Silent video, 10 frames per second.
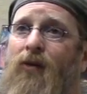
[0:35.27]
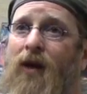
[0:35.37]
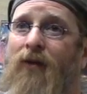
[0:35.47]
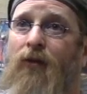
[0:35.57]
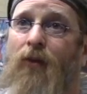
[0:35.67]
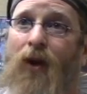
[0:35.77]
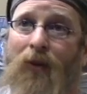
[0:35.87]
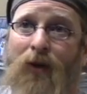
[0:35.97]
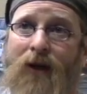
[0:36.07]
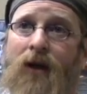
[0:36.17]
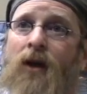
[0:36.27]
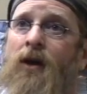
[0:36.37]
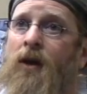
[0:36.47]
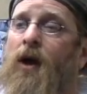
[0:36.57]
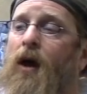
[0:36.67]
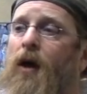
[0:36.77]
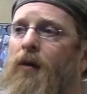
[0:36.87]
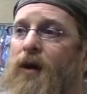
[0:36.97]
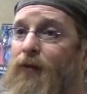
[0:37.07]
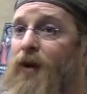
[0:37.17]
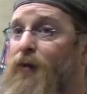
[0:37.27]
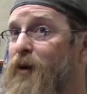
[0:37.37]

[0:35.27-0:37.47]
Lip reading: We have a republic, if